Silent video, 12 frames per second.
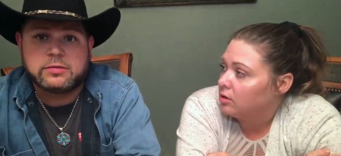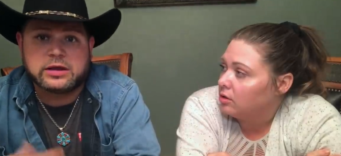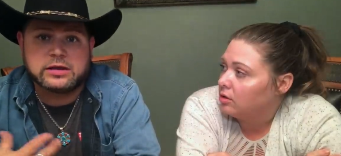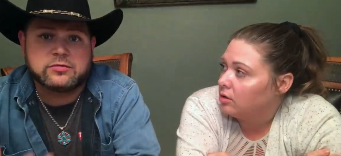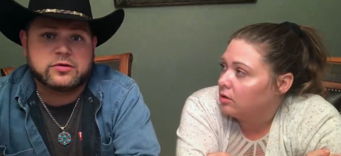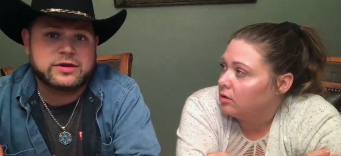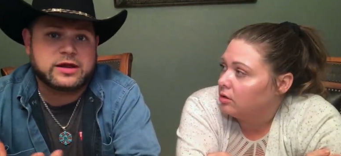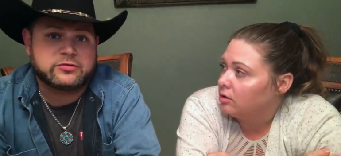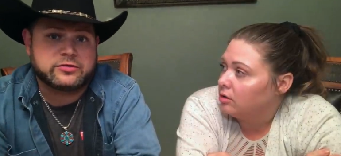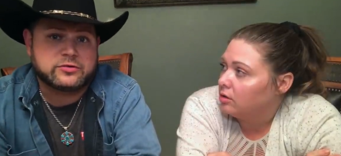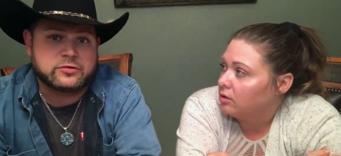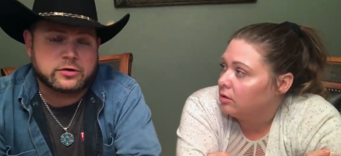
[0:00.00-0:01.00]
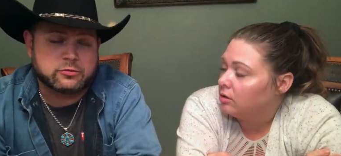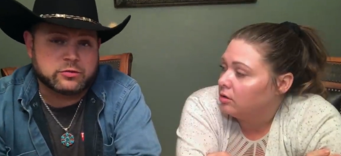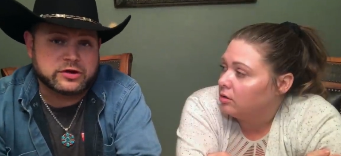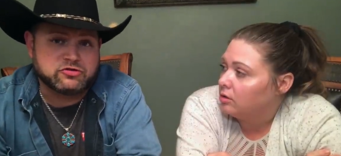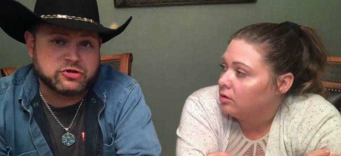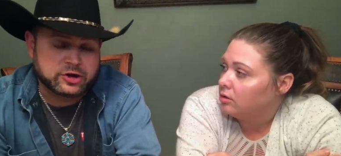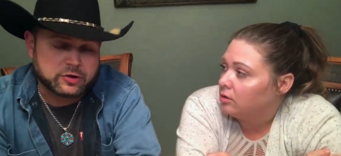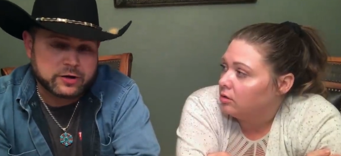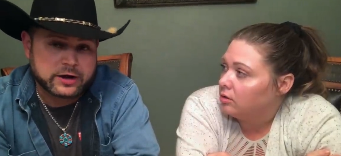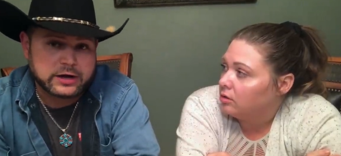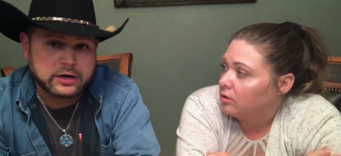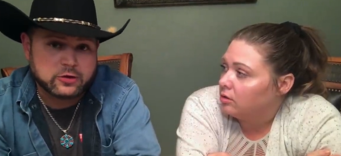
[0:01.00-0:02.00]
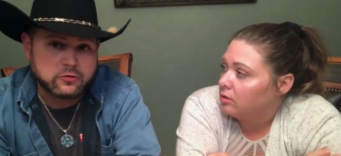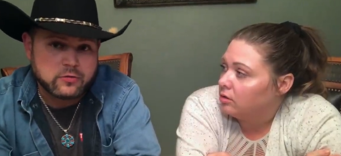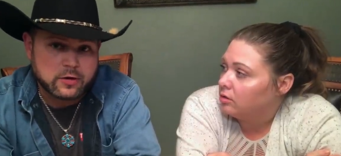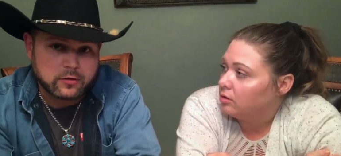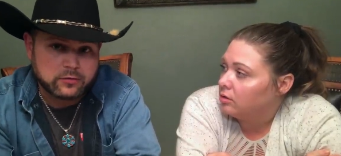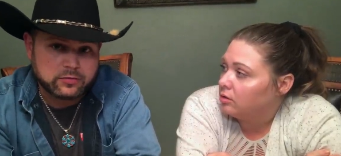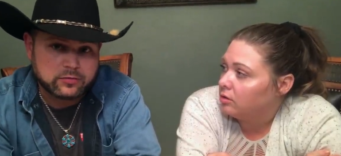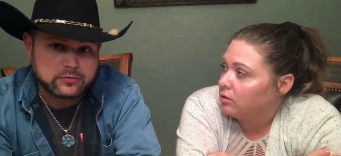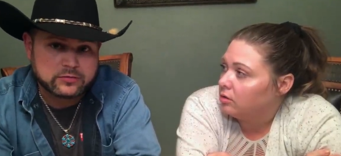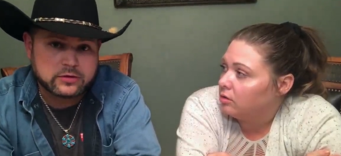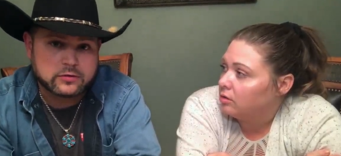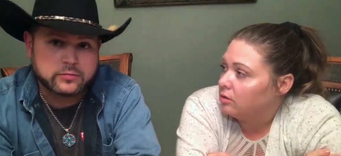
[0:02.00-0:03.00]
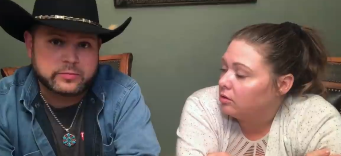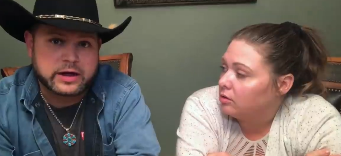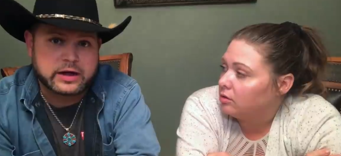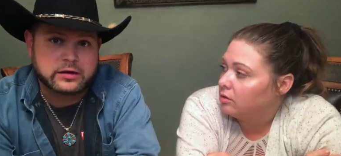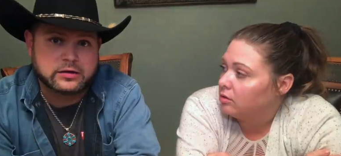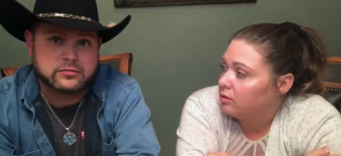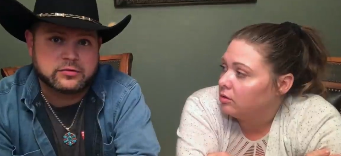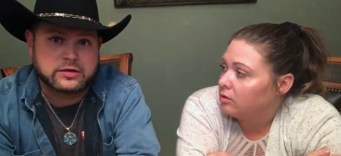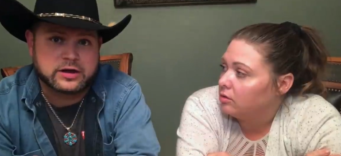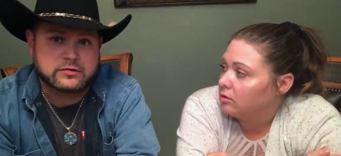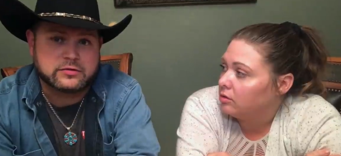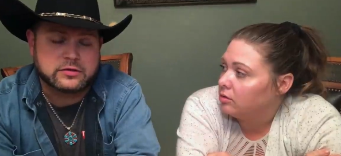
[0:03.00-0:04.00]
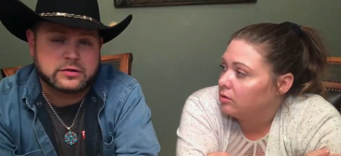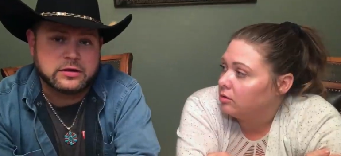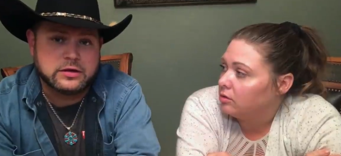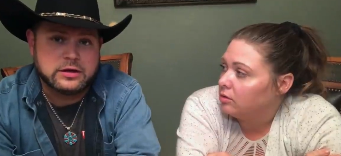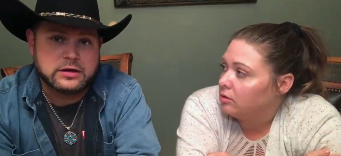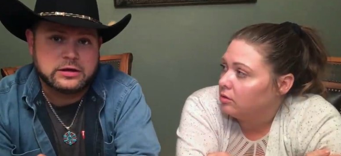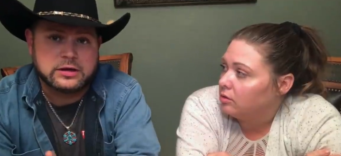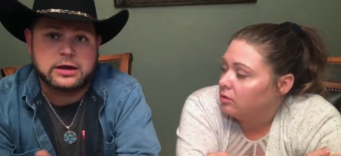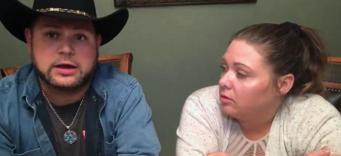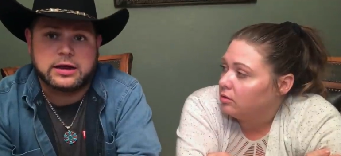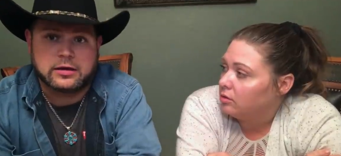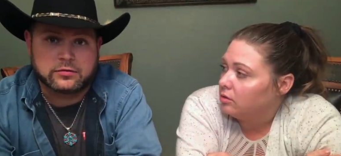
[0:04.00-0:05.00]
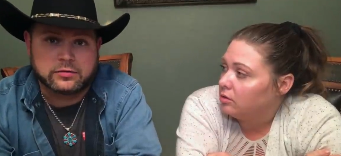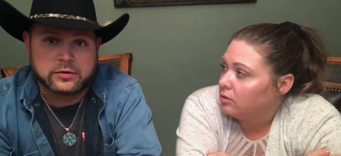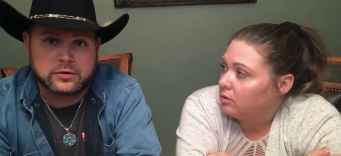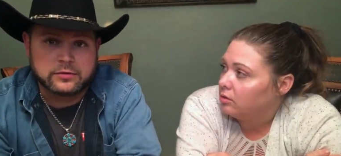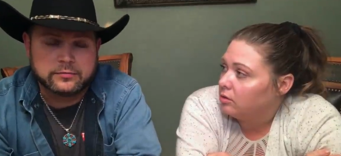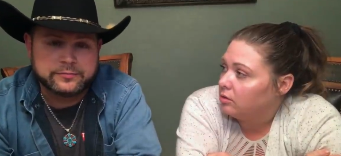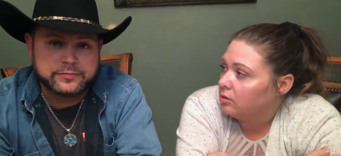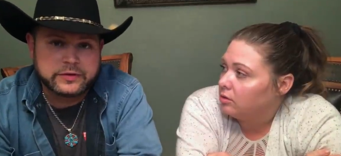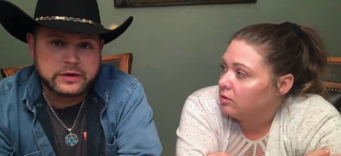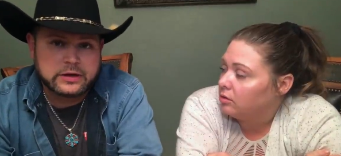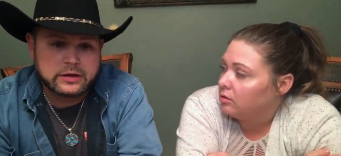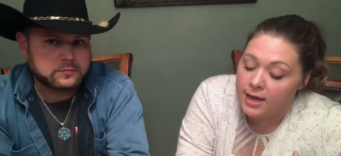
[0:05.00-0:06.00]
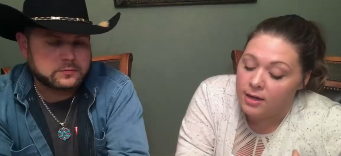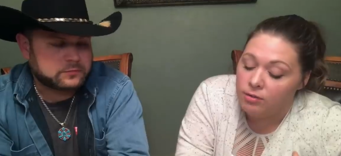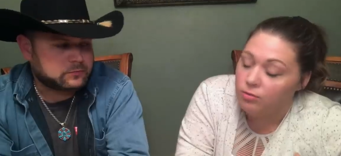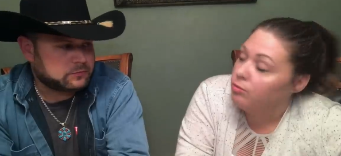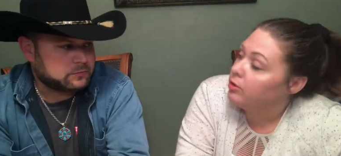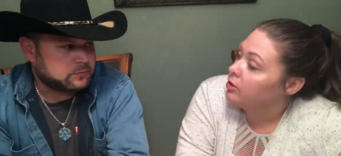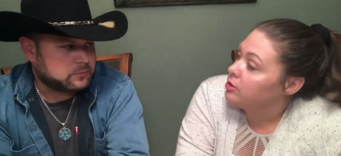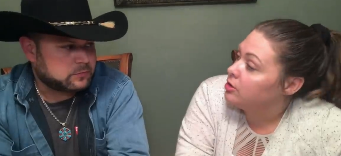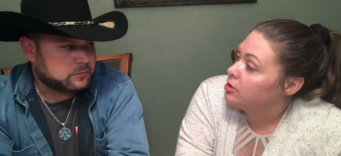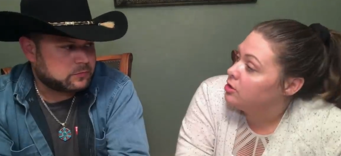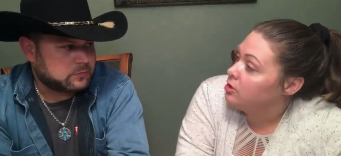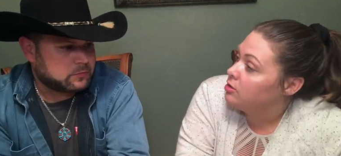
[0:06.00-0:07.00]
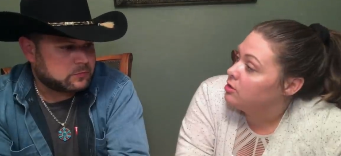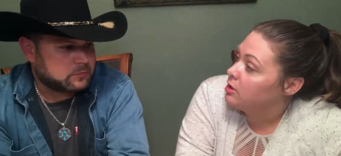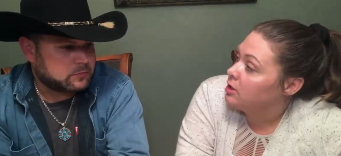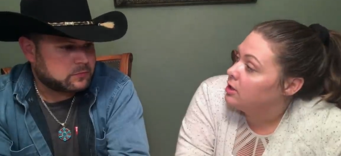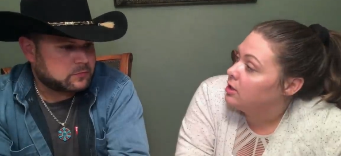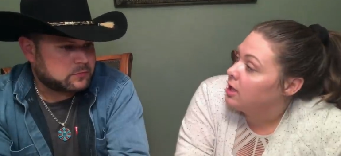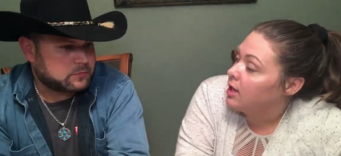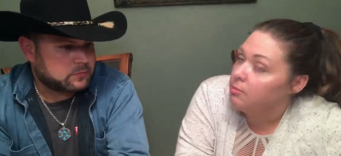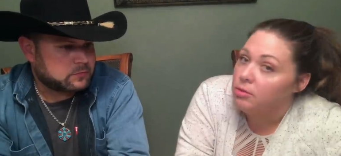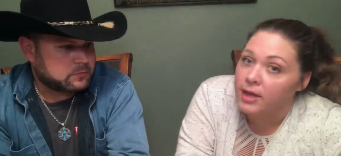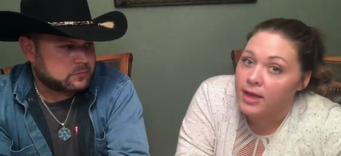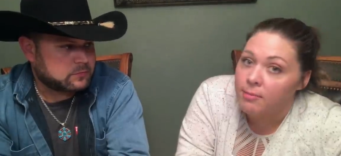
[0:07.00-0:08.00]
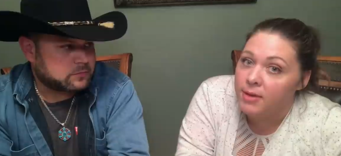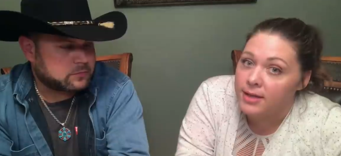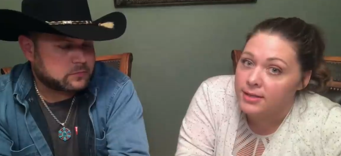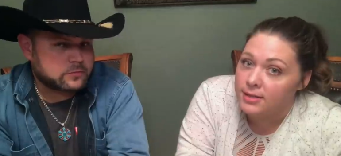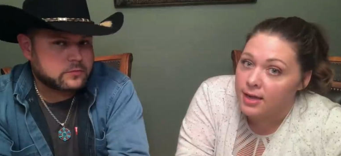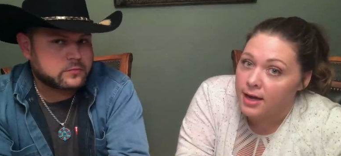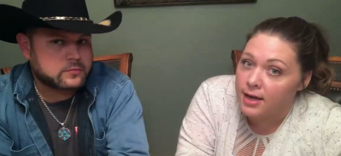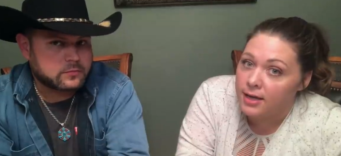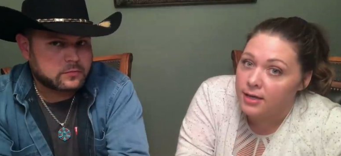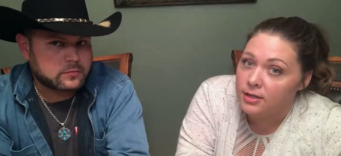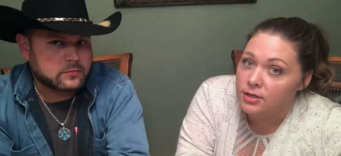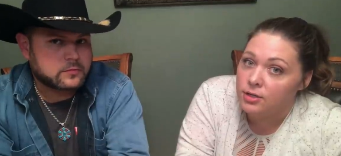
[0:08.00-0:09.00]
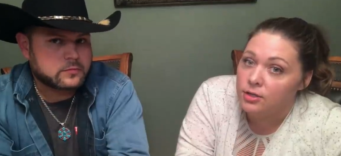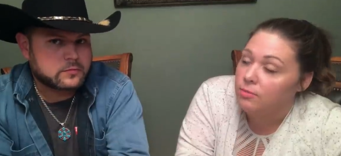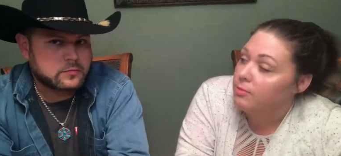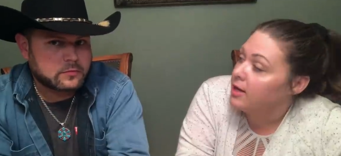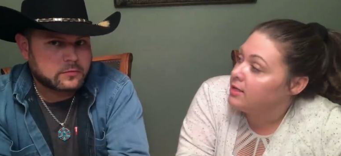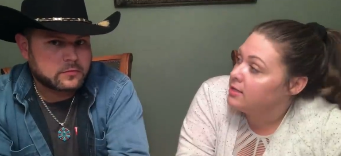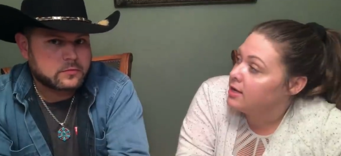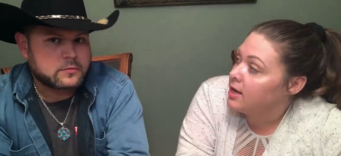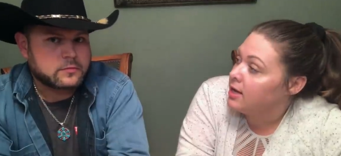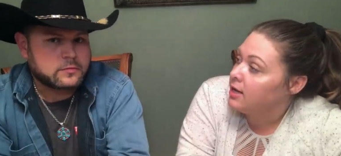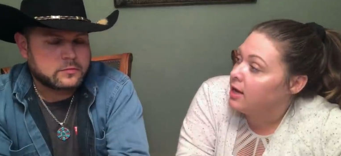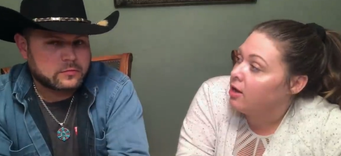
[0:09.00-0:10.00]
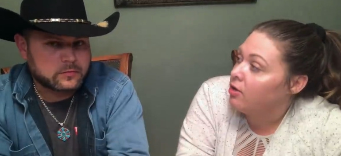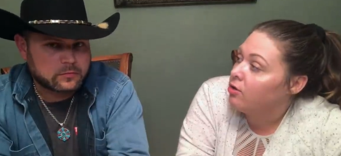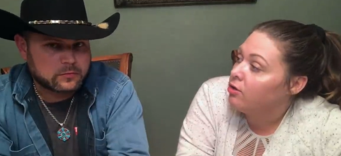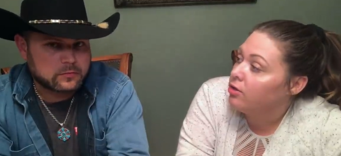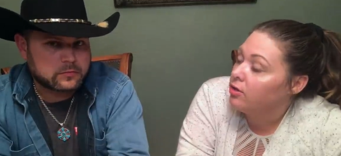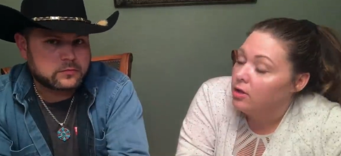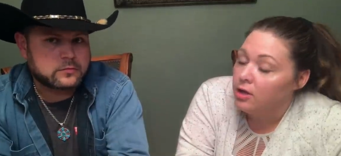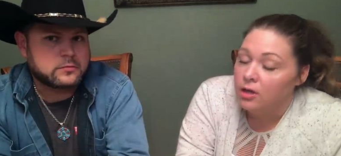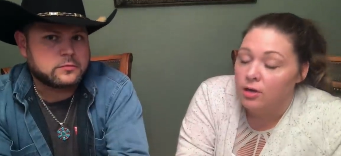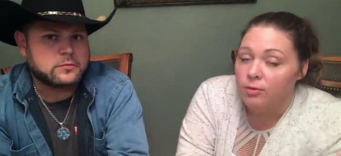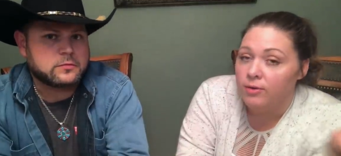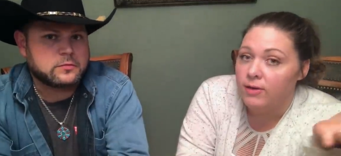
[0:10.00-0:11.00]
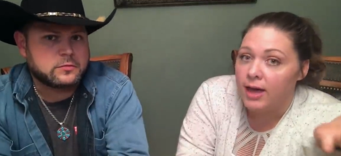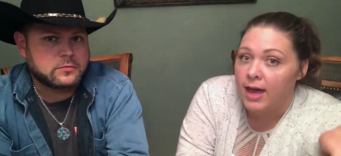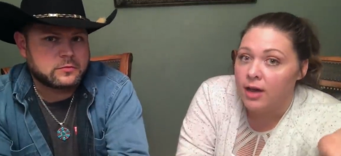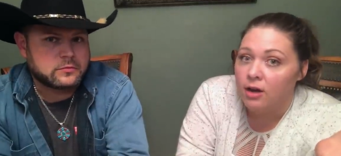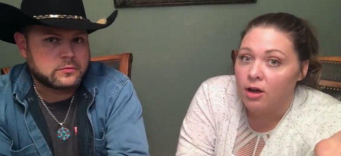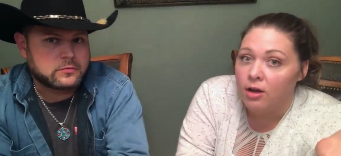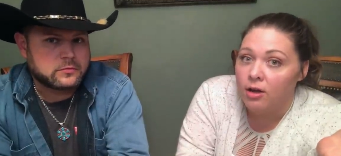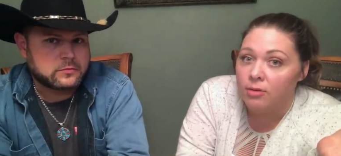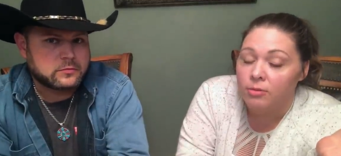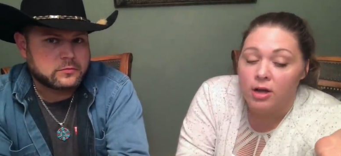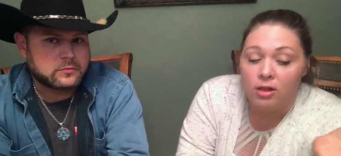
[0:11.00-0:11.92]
Speaker 1: liver has actually started regenerating new growth. So my liver is actually getting healthier.
Speaker 2: And we're just using a plant based diet to maintain health. We've had um, a